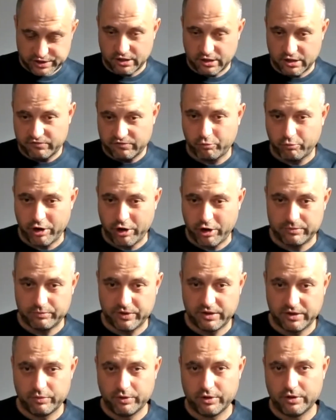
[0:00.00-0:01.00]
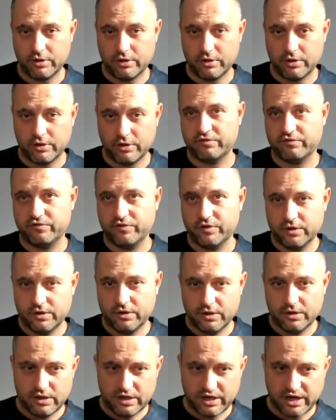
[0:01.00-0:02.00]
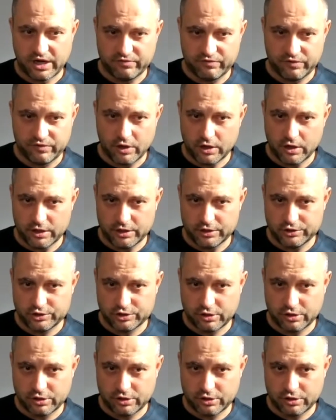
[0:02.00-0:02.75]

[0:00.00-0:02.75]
A lot of bright people, a lot of kind of knowledge,